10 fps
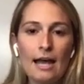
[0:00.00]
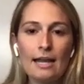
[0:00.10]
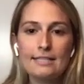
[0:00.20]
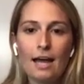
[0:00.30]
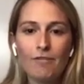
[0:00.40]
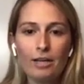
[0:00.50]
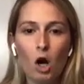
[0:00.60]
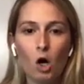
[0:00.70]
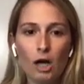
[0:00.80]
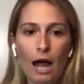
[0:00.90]
and it's kind of like an
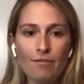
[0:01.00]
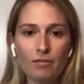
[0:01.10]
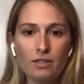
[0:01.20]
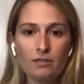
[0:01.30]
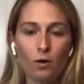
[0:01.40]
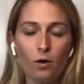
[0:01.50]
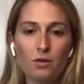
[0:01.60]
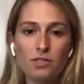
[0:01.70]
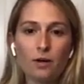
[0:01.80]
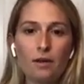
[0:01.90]
archive of these
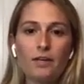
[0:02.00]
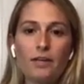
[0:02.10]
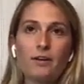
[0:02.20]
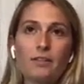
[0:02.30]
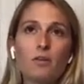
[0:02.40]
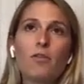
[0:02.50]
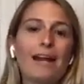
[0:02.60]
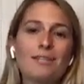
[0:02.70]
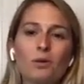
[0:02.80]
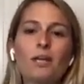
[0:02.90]
photos throughout the years. So
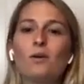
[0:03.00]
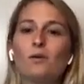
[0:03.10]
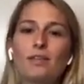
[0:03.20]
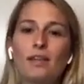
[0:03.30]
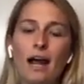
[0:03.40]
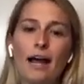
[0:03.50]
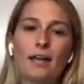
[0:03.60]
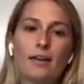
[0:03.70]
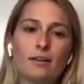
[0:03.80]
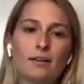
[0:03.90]
that's really the only thing
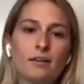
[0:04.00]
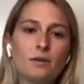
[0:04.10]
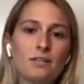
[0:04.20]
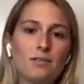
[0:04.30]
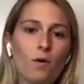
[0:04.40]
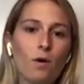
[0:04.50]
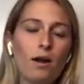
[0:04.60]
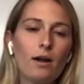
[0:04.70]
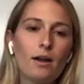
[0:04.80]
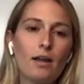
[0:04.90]
I use it for,
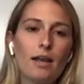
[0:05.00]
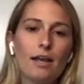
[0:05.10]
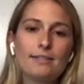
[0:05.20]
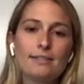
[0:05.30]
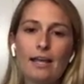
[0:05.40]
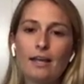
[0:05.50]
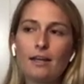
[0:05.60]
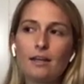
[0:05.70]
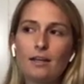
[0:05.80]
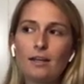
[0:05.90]
is like,
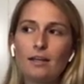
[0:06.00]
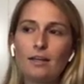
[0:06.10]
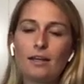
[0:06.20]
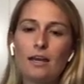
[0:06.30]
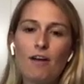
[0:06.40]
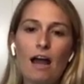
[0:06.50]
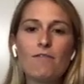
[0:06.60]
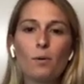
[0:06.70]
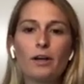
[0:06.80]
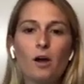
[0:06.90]
if I
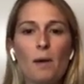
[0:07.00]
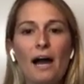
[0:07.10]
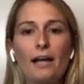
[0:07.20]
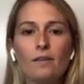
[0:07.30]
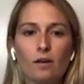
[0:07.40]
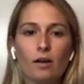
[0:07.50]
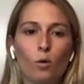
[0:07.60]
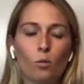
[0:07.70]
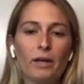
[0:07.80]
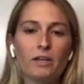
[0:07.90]
ever want to go back and look at
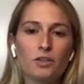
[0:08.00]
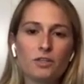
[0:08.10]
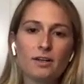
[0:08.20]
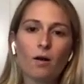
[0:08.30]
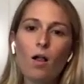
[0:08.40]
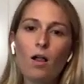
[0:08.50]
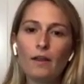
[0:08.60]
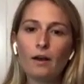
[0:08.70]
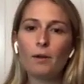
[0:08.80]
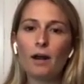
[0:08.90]
old pictures, they're all on
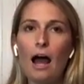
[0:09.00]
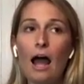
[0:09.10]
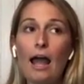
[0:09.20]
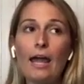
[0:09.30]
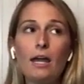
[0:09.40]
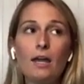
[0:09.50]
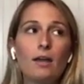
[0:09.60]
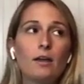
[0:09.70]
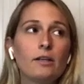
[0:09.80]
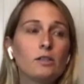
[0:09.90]
there, but I
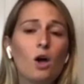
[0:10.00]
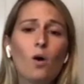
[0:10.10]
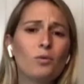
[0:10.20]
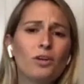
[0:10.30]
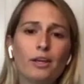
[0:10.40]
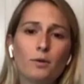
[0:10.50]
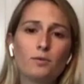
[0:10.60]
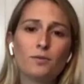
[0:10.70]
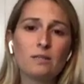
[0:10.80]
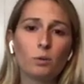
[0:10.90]
don't really
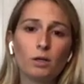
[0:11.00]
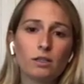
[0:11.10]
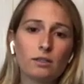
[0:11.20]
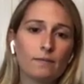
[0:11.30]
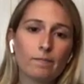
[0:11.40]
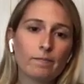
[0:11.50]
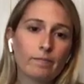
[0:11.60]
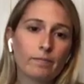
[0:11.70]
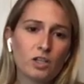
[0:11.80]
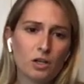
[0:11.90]
use Facebook.
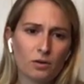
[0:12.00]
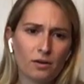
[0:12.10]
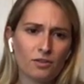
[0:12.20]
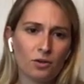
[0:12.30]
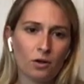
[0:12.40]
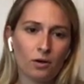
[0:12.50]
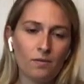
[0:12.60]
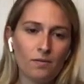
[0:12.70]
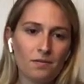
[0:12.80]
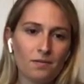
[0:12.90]
Do you?